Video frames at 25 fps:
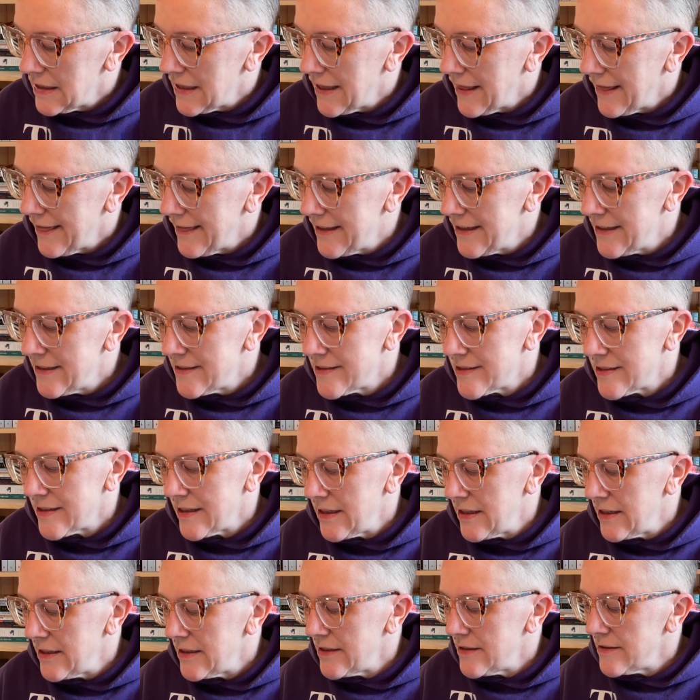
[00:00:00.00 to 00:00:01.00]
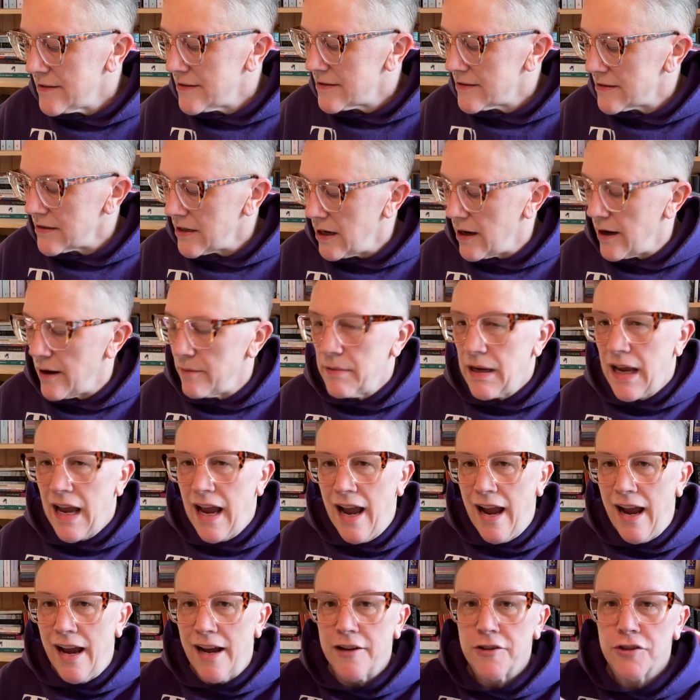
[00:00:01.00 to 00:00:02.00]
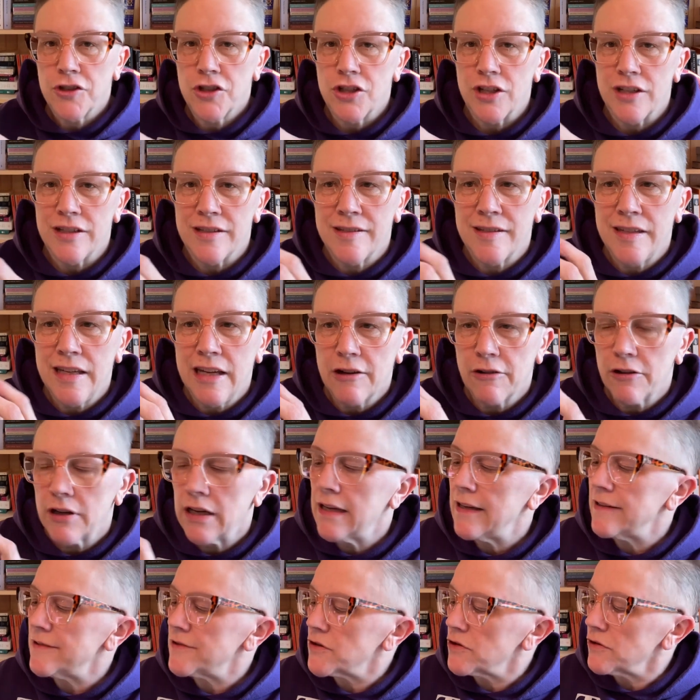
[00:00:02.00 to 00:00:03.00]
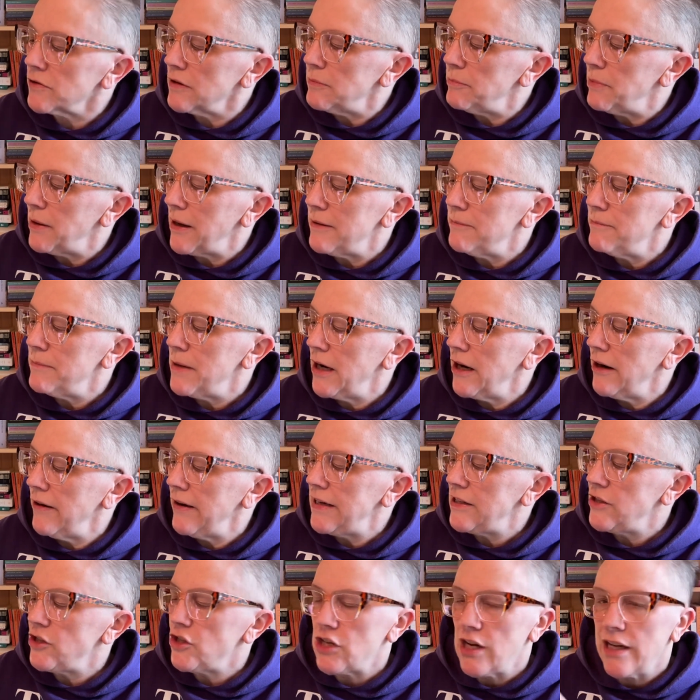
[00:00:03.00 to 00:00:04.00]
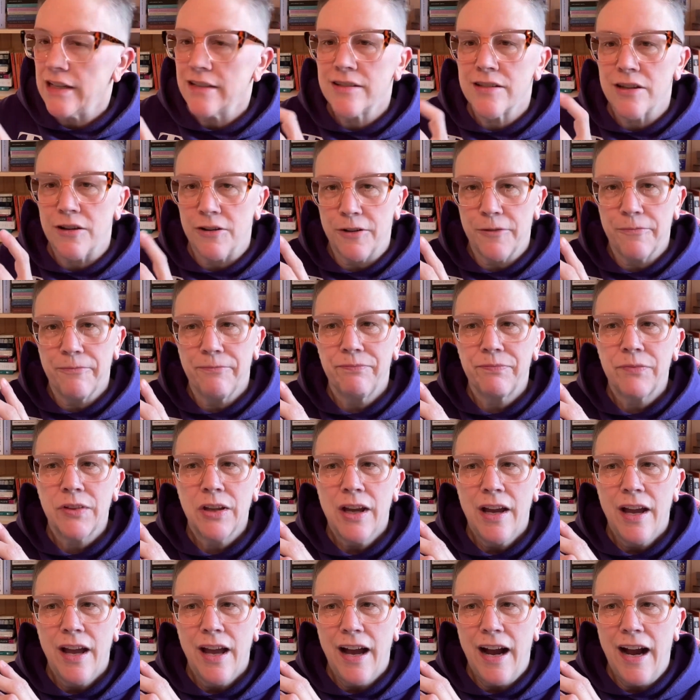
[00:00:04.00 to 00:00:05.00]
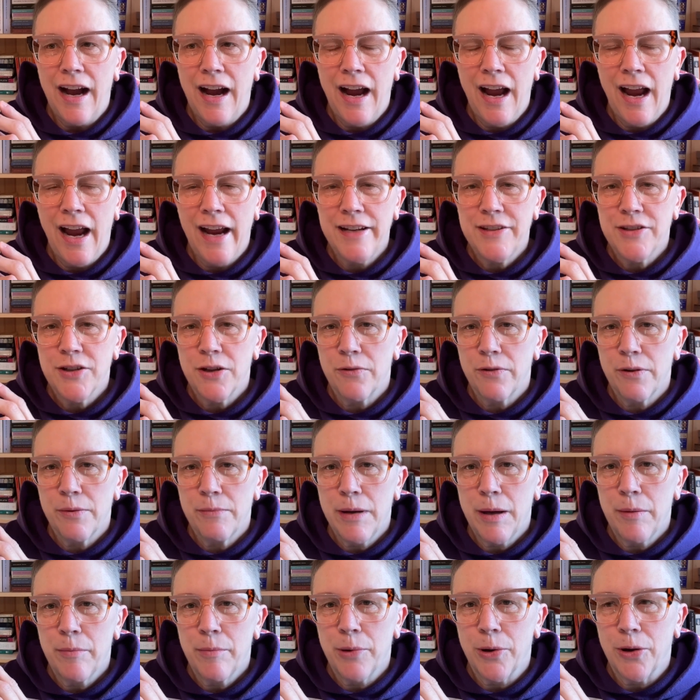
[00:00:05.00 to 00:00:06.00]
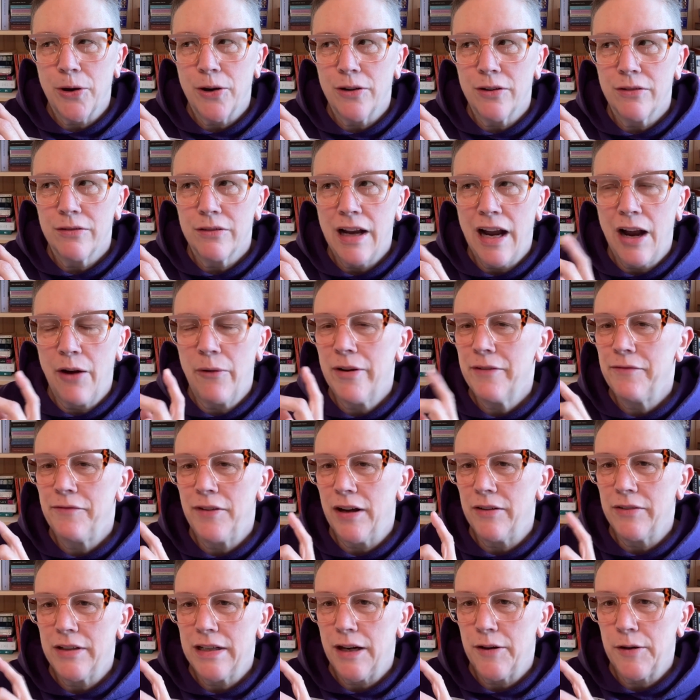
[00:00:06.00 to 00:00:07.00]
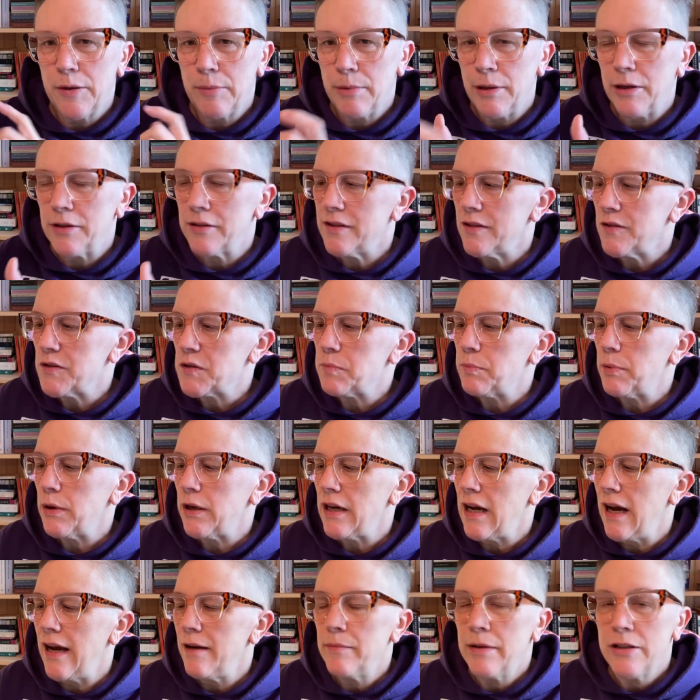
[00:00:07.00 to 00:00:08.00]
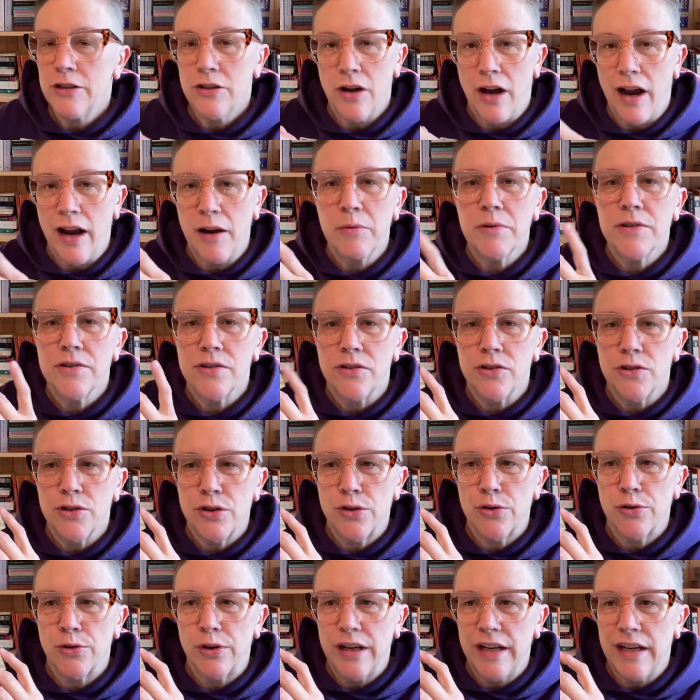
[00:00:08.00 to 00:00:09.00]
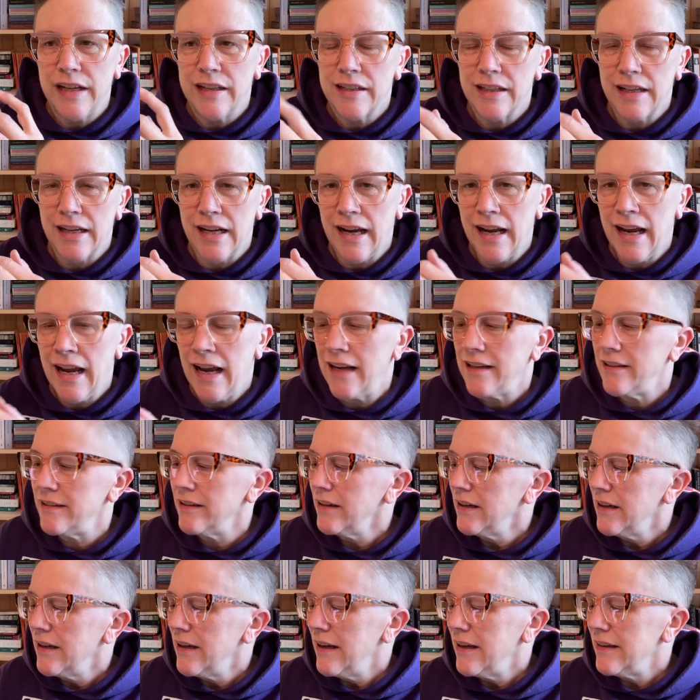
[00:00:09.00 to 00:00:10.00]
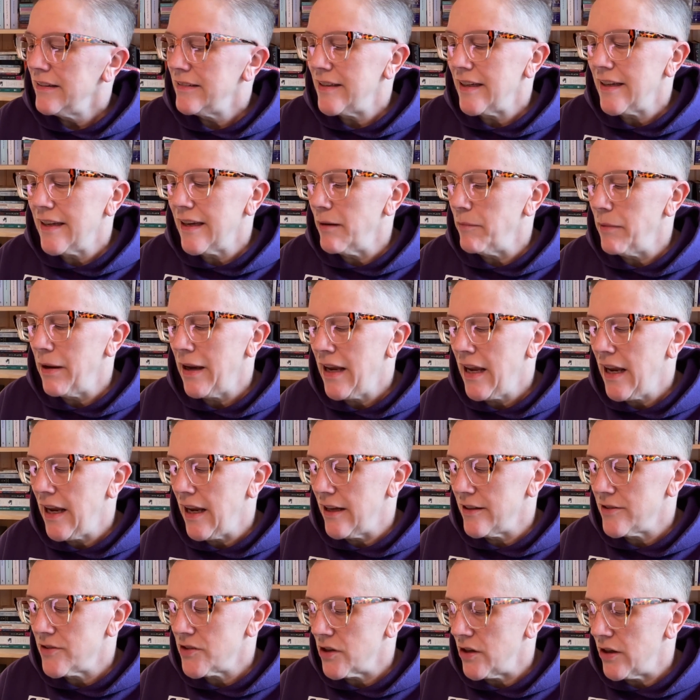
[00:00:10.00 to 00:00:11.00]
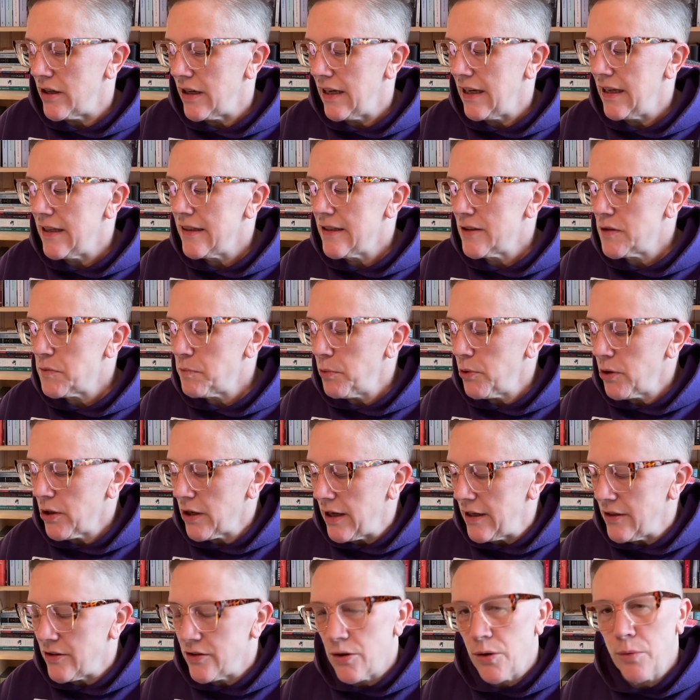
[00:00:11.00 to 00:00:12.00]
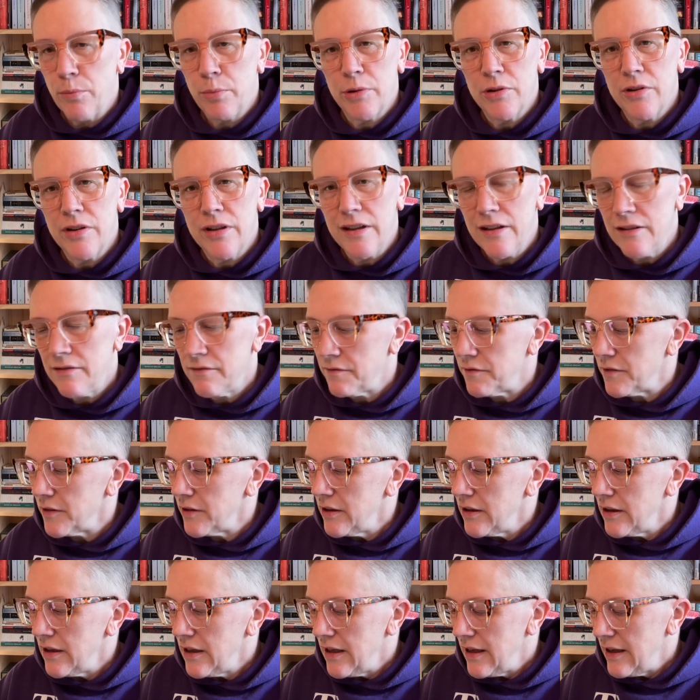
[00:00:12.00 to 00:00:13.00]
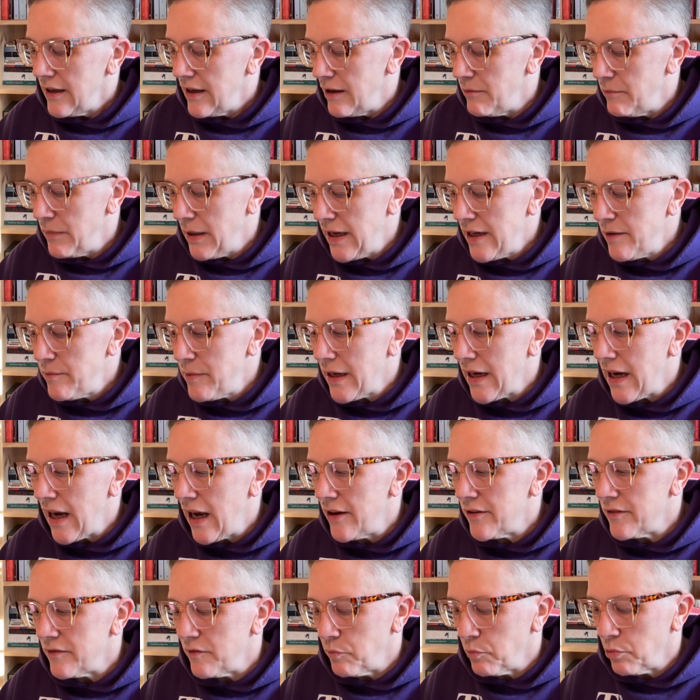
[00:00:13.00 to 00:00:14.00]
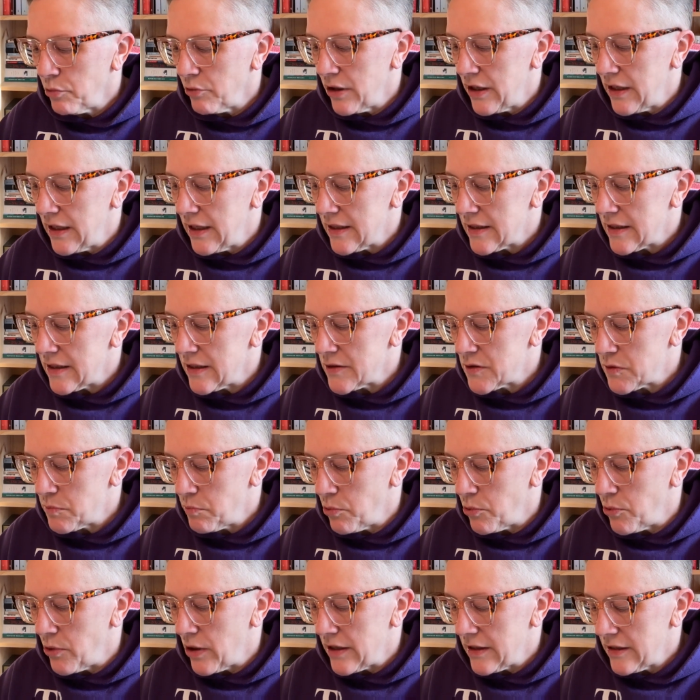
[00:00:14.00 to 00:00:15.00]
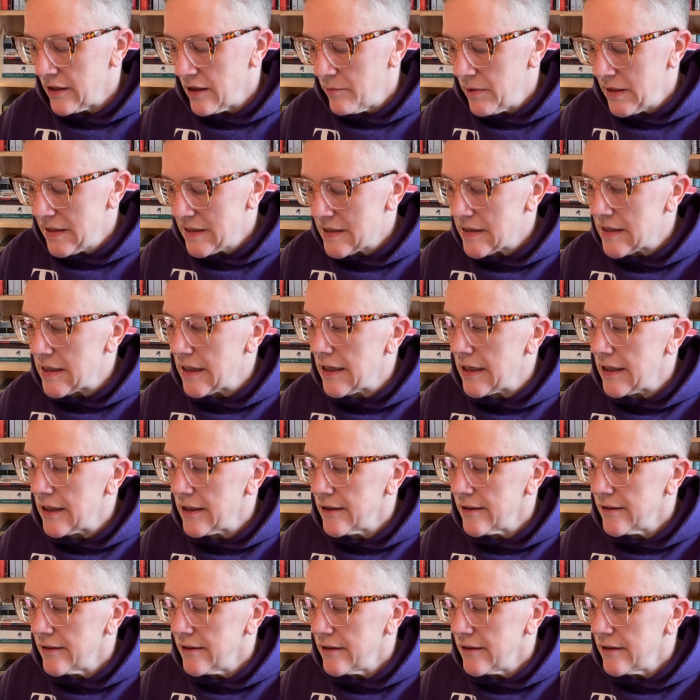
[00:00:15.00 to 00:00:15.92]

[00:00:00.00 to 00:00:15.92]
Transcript: This is Ash, A Secret History by Mary Gentle. I don't remember how I found out about this, but I was intrigued and I had to get my hands on it. And this book, I don't believe, it may be out of print at this point. Let me see.